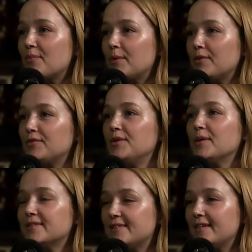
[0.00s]
the people of New
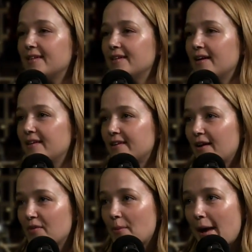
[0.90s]
York City, and not
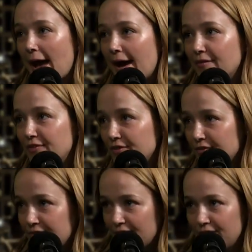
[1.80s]
on the behalf
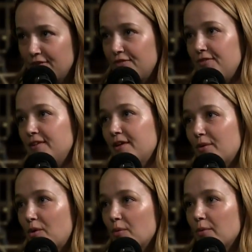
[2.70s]
of of you know
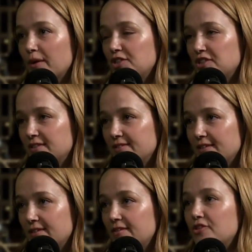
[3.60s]
corporations, a uh,